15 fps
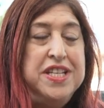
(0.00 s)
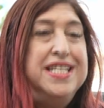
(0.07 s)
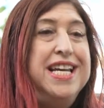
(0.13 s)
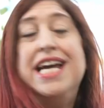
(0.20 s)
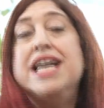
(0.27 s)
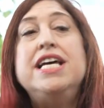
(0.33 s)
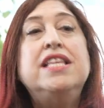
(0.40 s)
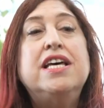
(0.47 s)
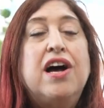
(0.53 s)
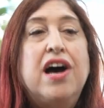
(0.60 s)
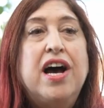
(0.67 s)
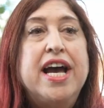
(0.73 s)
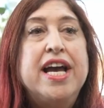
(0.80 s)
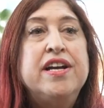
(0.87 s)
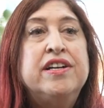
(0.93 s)
the day that
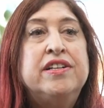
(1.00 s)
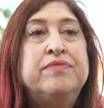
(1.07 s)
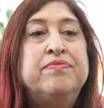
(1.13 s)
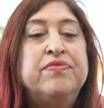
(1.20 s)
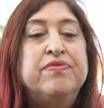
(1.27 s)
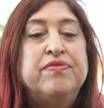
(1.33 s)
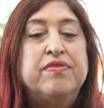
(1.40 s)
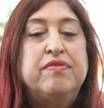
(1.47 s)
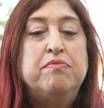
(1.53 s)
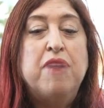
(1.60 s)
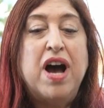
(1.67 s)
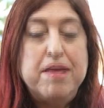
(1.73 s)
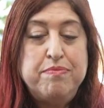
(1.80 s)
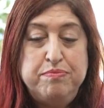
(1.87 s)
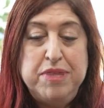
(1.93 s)
I
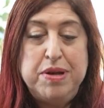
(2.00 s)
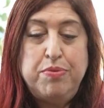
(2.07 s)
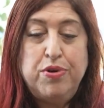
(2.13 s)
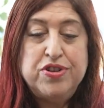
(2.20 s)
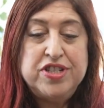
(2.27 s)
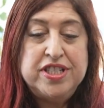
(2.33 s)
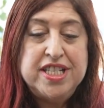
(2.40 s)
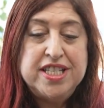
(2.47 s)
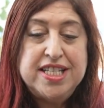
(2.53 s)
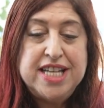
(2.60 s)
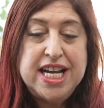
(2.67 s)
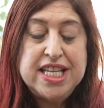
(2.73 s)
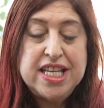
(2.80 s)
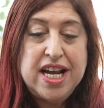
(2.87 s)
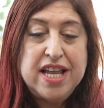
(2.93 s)
my me personally,
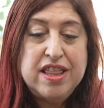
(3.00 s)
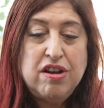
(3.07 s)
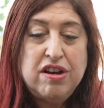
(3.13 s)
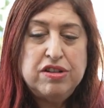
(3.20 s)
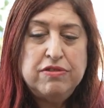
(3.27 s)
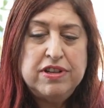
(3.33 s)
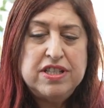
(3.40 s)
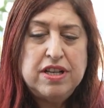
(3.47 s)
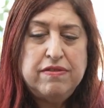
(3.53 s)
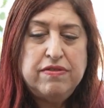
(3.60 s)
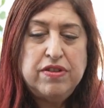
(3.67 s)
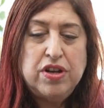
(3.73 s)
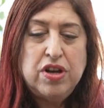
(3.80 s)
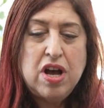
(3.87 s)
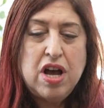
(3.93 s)
the day that I thought to
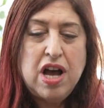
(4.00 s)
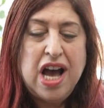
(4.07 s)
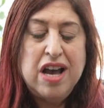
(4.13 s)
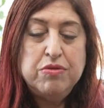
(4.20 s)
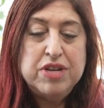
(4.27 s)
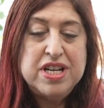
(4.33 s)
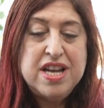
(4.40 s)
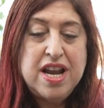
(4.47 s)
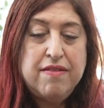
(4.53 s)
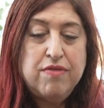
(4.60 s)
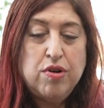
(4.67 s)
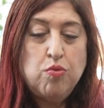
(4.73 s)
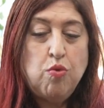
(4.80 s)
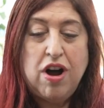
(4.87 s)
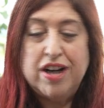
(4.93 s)
myself, I would
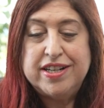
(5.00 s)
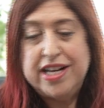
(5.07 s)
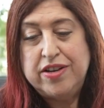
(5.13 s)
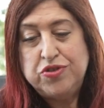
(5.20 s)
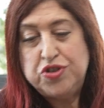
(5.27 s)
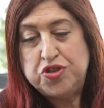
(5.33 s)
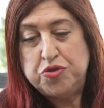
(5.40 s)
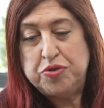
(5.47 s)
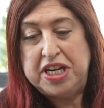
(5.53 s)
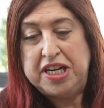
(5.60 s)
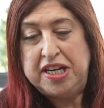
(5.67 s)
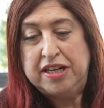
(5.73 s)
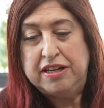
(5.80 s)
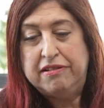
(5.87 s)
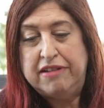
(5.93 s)
never walk down the
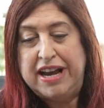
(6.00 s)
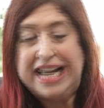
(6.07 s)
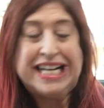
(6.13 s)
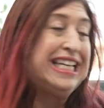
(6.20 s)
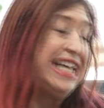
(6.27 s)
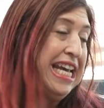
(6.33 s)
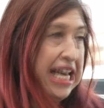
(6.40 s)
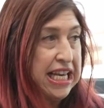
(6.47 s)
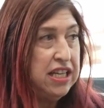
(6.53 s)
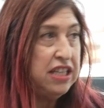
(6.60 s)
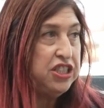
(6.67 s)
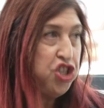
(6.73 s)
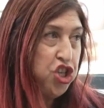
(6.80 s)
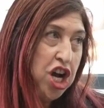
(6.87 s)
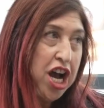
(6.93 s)
street and
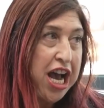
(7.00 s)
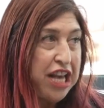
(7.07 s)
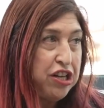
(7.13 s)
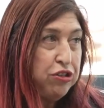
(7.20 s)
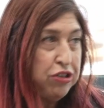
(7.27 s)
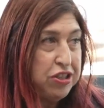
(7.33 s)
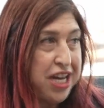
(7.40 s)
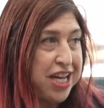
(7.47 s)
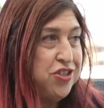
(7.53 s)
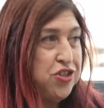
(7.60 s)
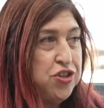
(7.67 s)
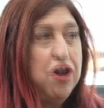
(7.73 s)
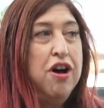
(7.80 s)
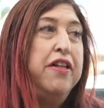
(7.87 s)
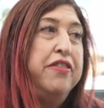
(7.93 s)
kick a child I
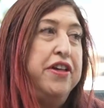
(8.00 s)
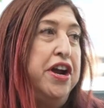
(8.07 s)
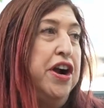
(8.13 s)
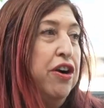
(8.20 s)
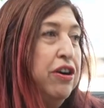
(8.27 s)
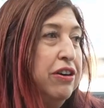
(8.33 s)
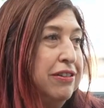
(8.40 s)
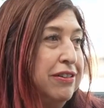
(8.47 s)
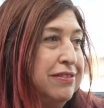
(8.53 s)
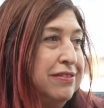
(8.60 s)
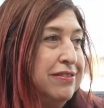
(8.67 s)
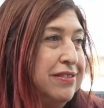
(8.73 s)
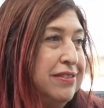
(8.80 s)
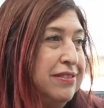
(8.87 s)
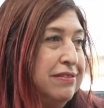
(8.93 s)
saw there,